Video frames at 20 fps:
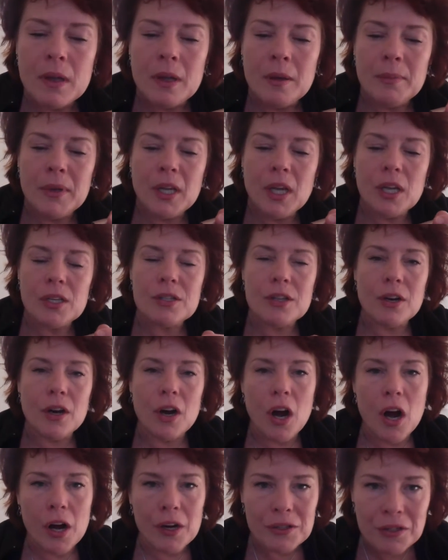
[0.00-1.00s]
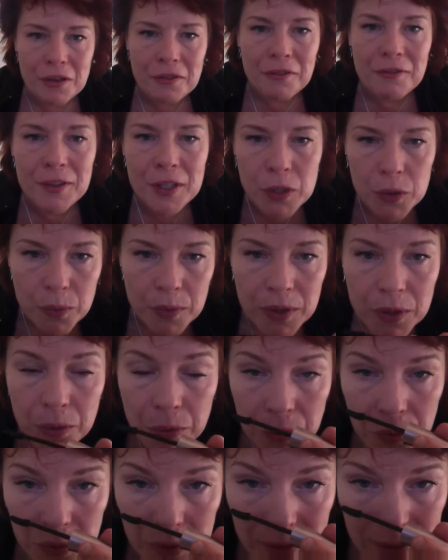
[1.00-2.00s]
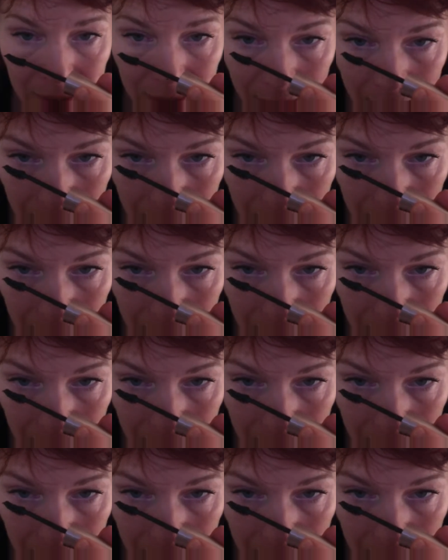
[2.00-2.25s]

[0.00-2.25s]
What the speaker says: because their hearts are filled with cruelty